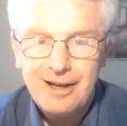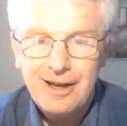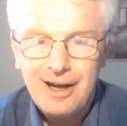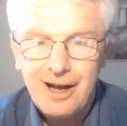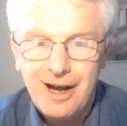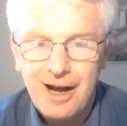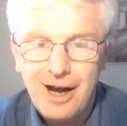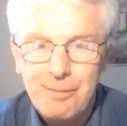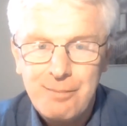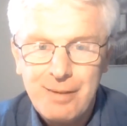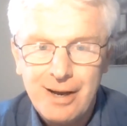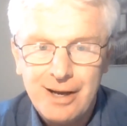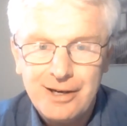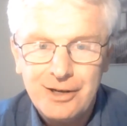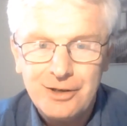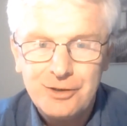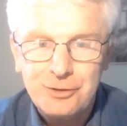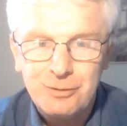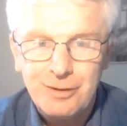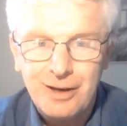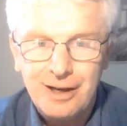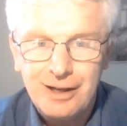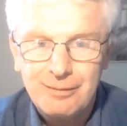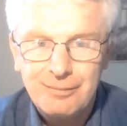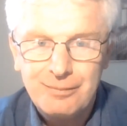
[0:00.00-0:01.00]
Amen as
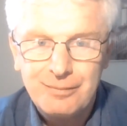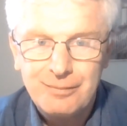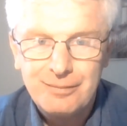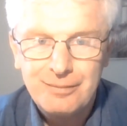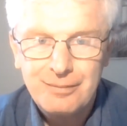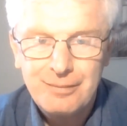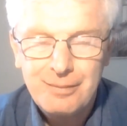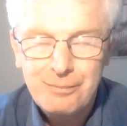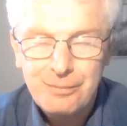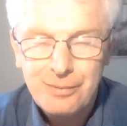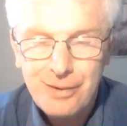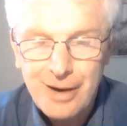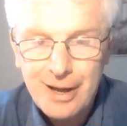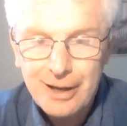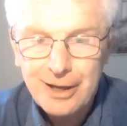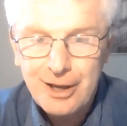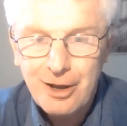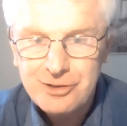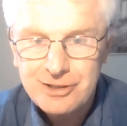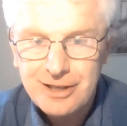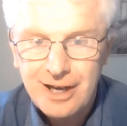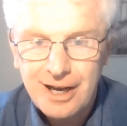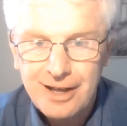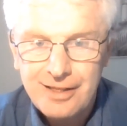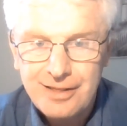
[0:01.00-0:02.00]
well. Prayer goes
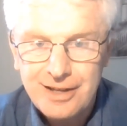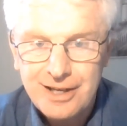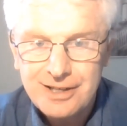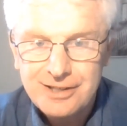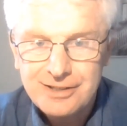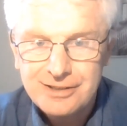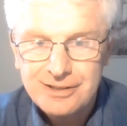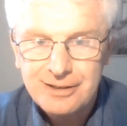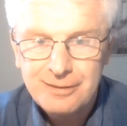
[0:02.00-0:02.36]
like this.